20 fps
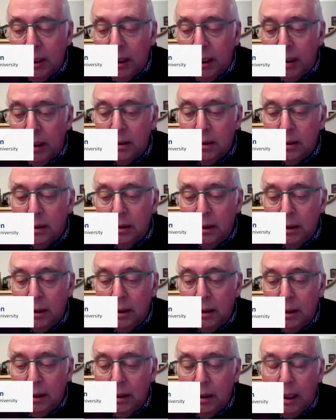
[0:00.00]
that
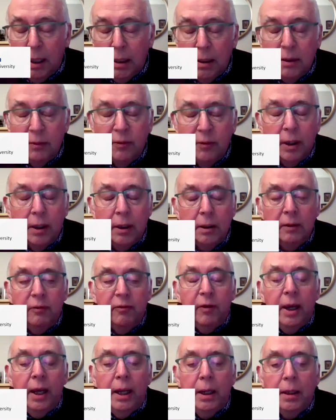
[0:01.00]
the antiviral
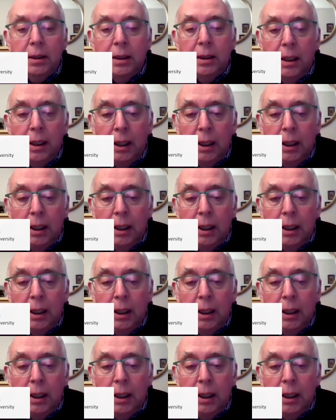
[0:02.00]
effect